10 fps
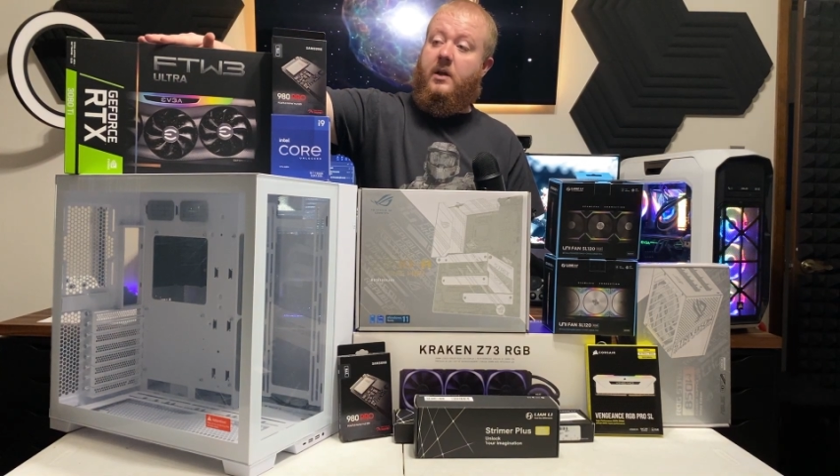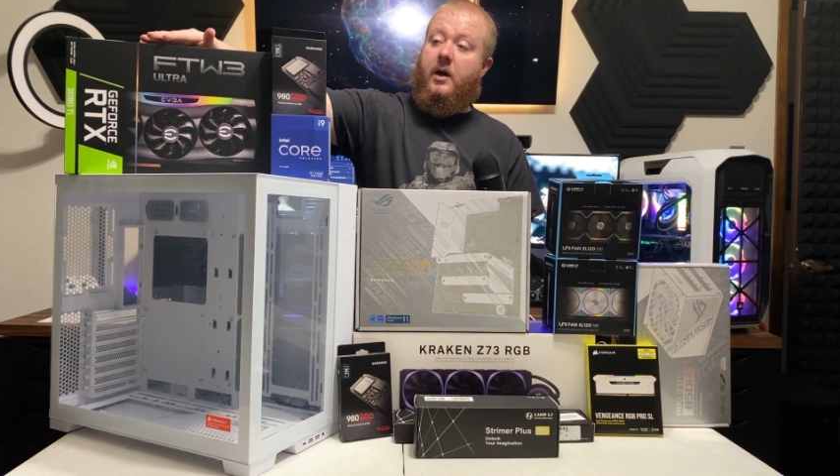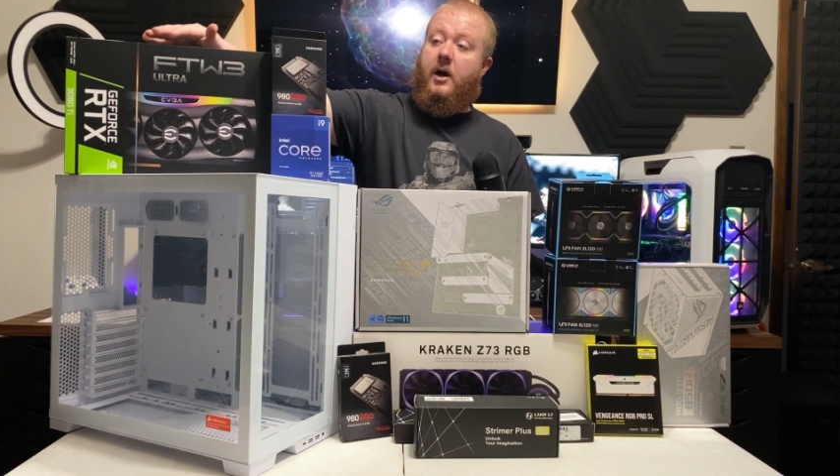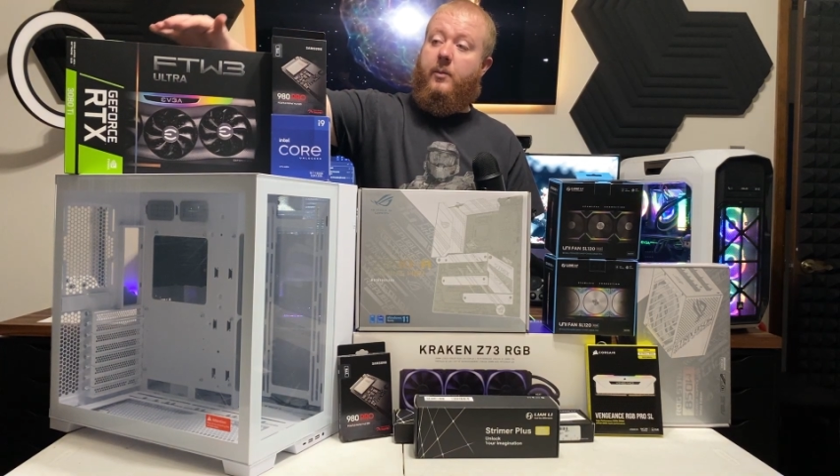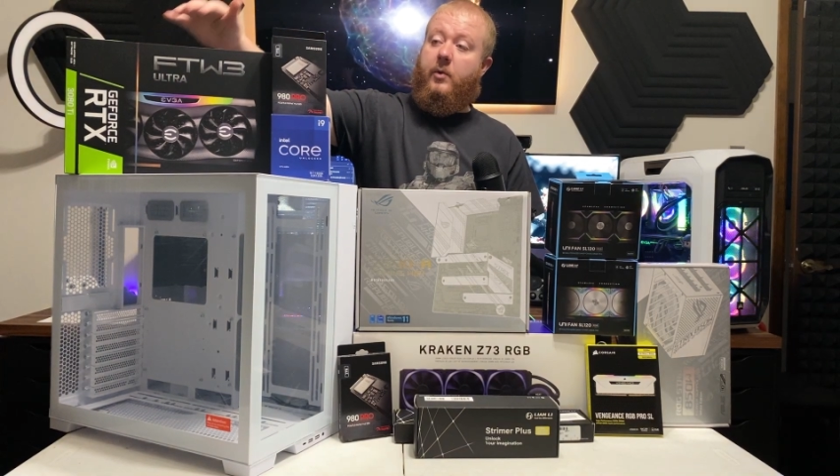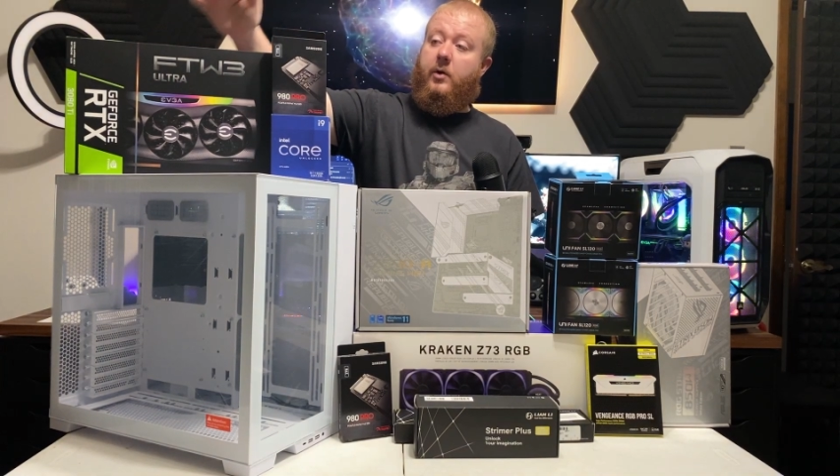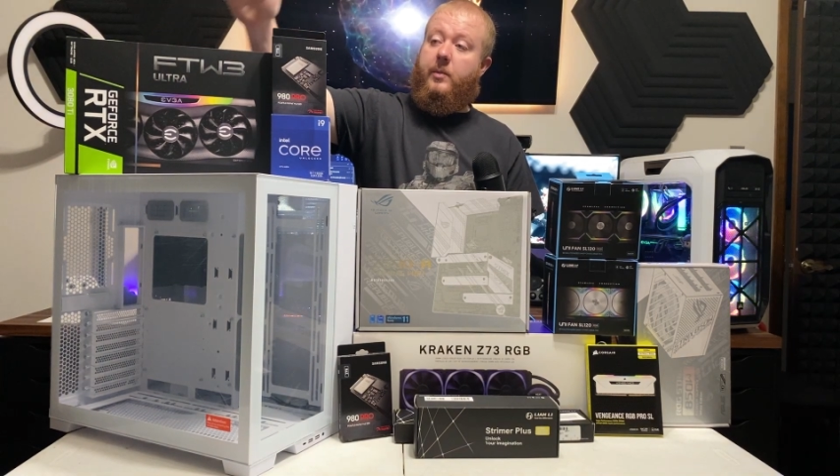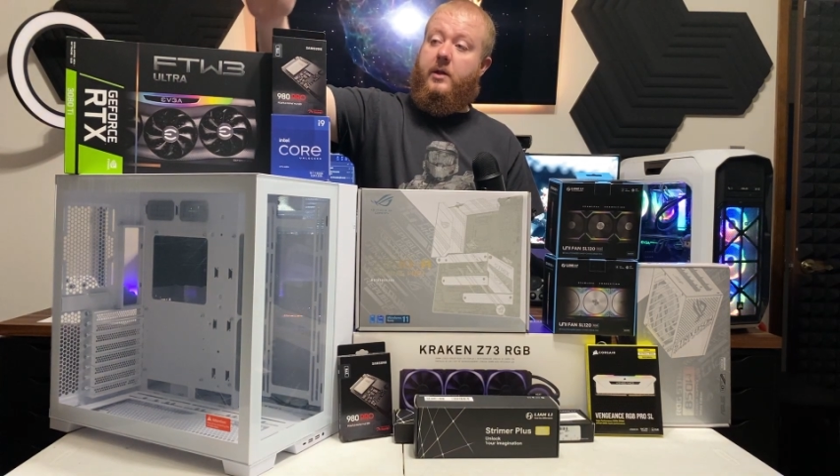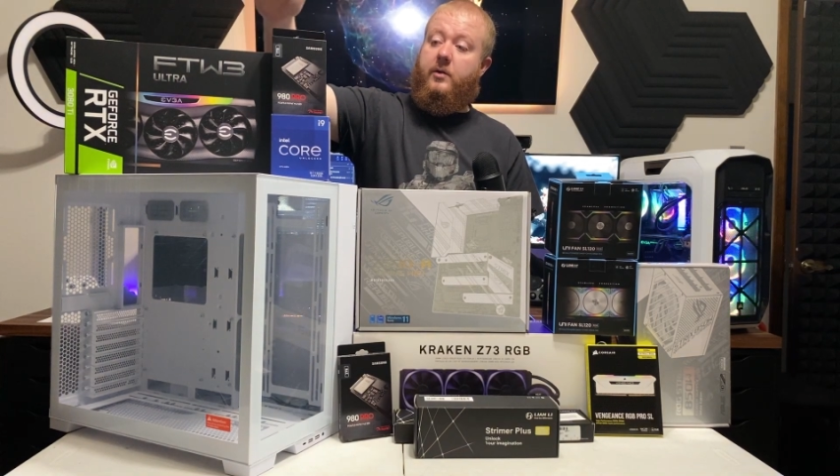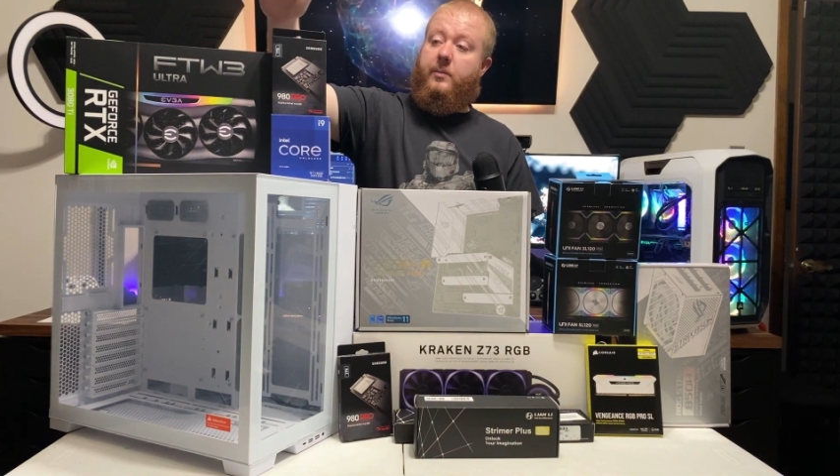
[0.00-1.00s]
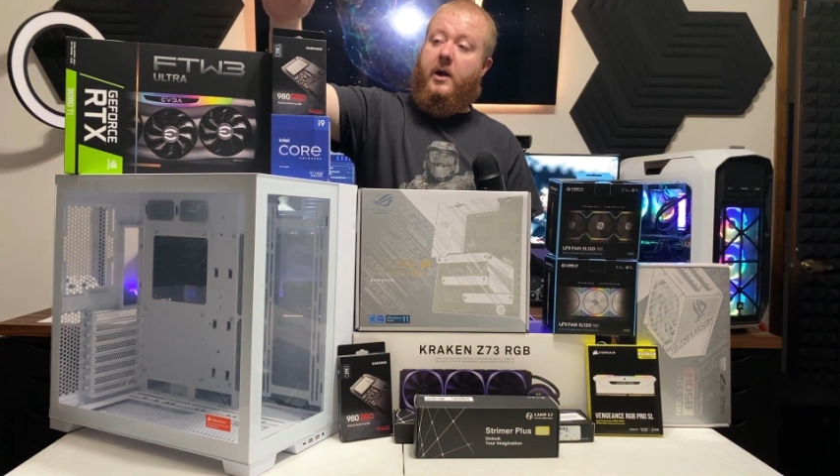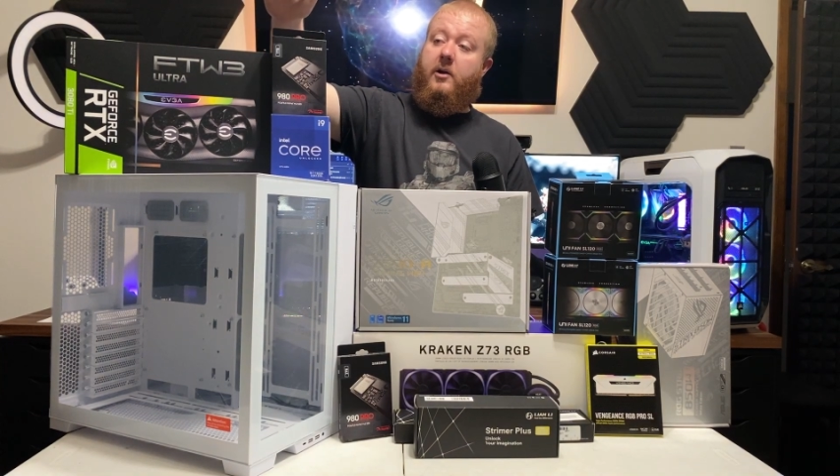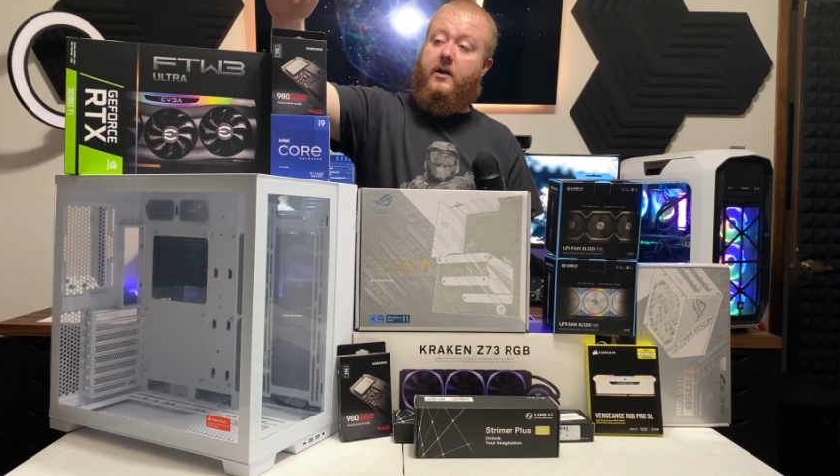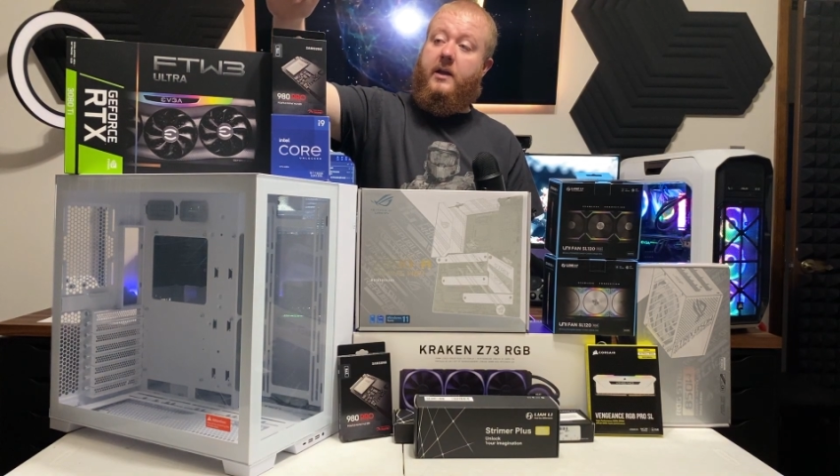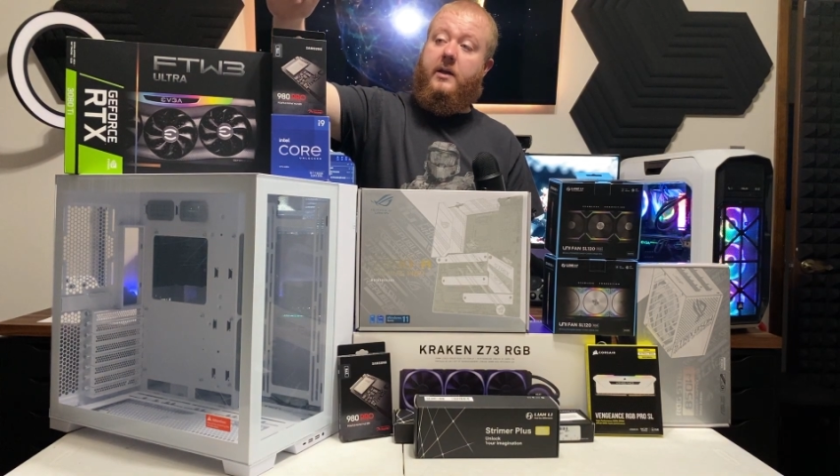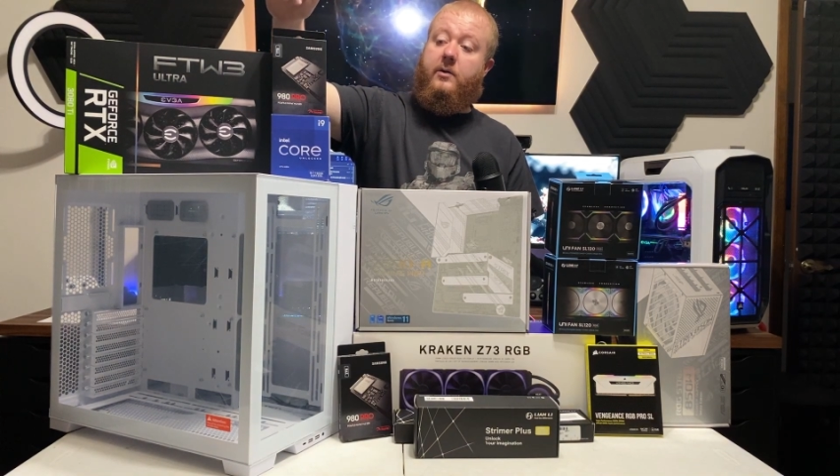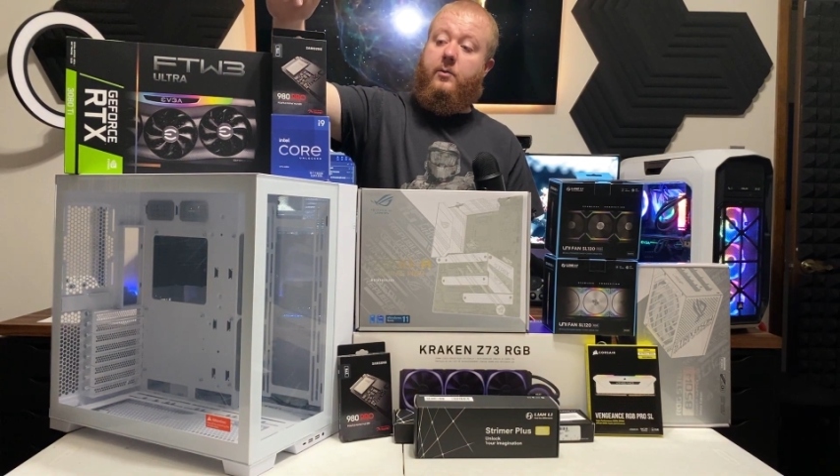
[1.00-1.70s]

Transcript: We're going to be pairing it